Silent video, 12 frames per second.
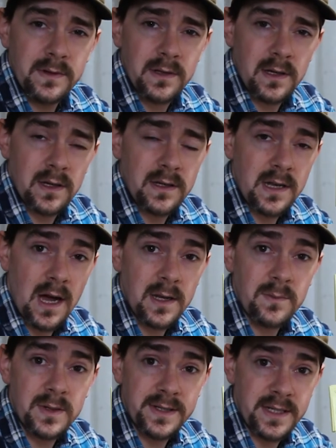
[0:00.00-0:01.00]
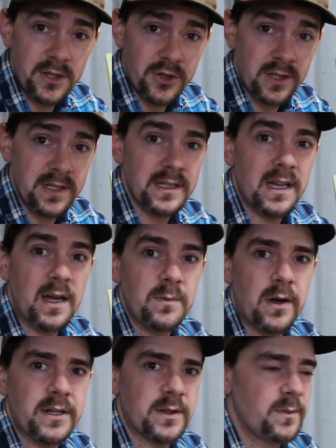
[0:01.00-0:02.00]
nine positions, nine
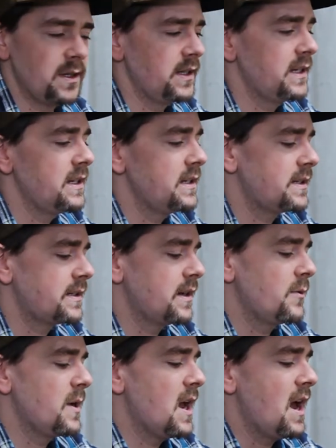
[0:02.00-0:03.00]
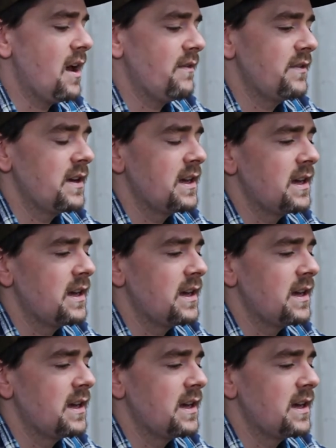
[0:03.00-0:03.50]
possibilities that we have,